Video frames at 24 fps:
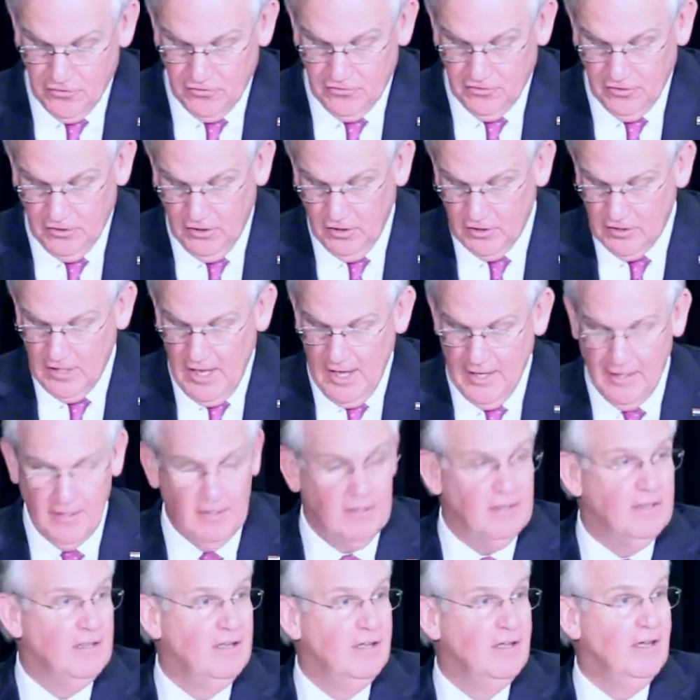should look like
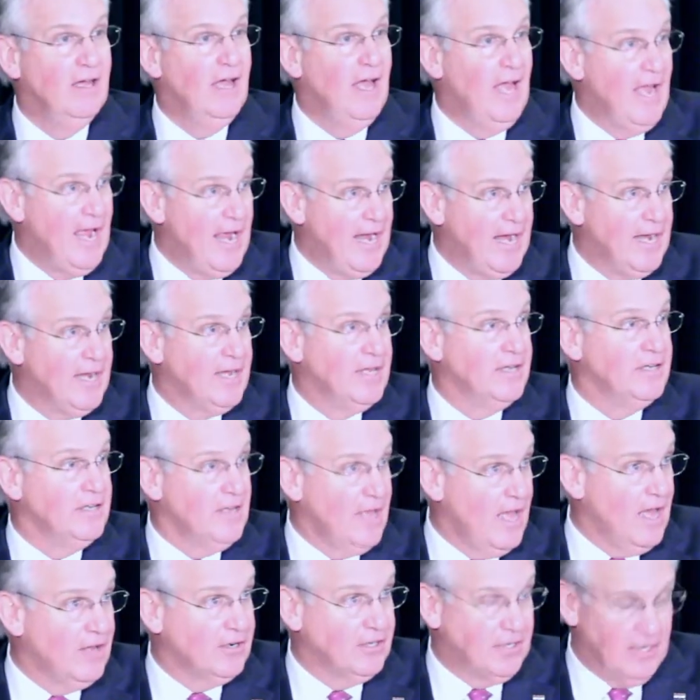and
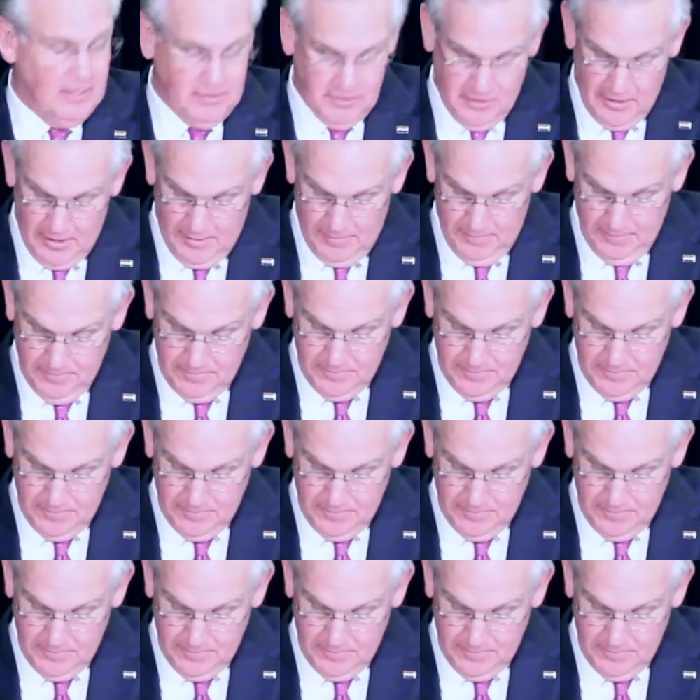how to get there.